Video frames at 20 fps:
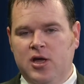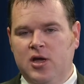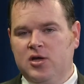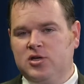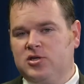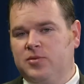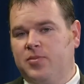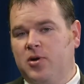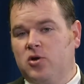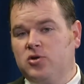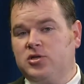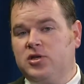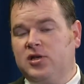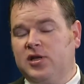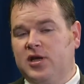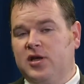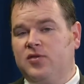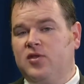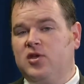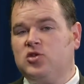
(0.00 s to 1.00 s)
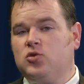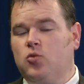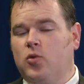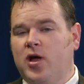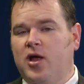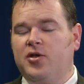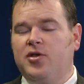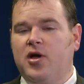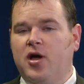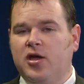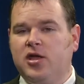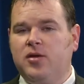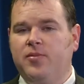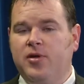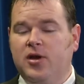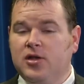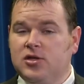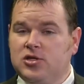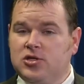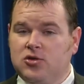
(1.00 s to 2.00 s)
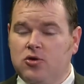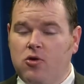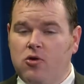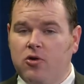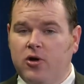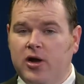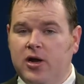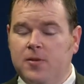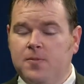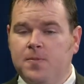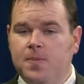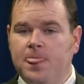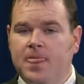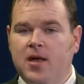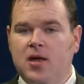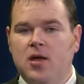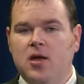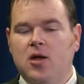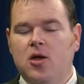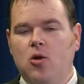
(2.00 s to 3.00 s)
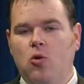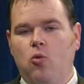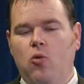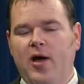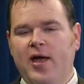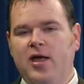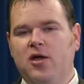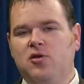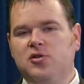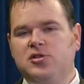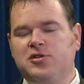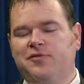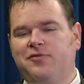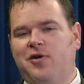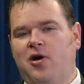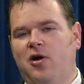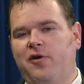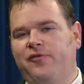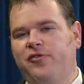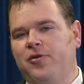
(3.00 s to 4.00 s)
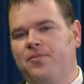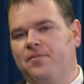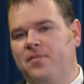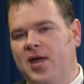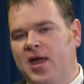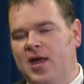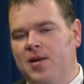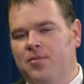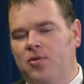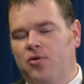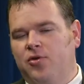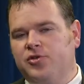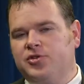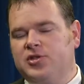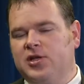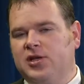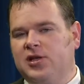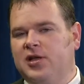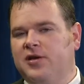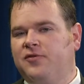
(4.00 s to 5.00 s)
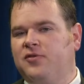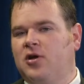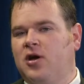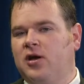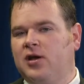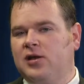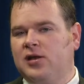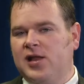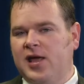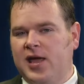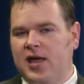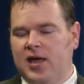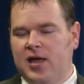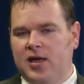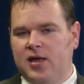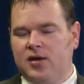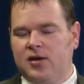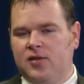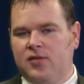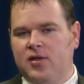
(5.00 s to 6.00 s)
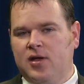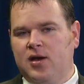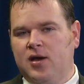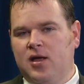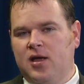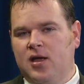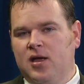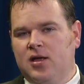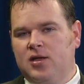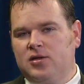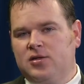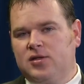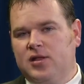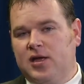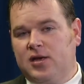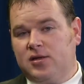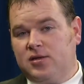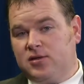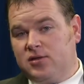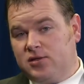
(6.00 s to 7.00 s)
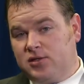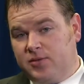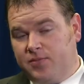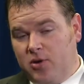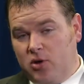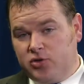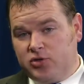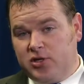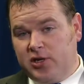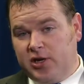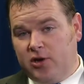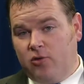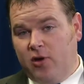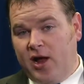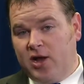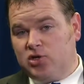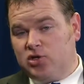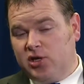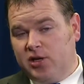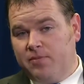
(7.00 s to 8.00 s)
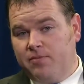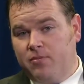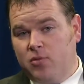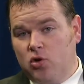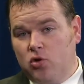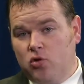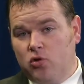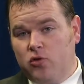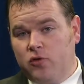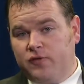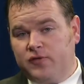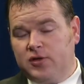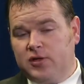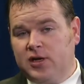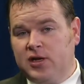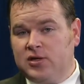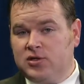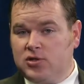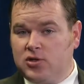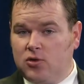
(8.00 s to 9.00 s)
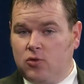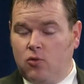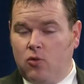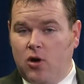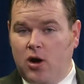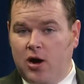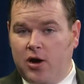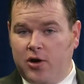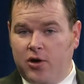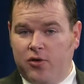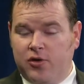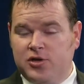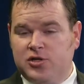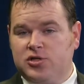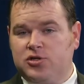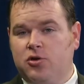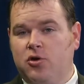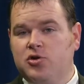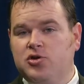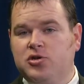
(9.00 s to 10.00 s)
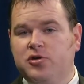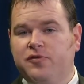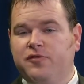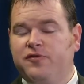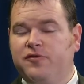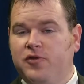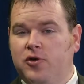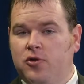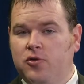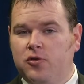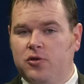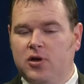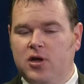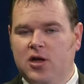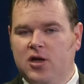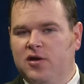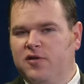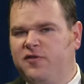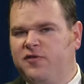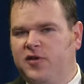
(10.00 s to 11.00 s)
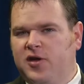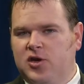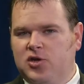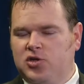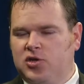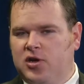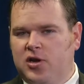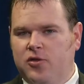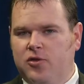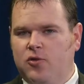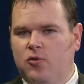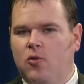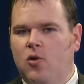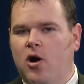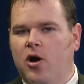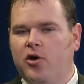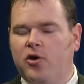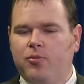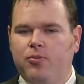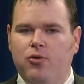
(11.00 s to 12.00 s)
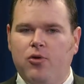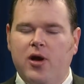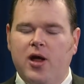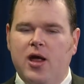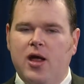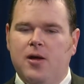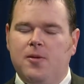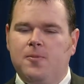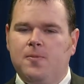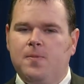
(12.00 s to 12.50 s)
Supposedly in this well-documented story, whales evolved from mammals that lived on land and that supposedly gradually moved into the water in search of food, fish and other water prey.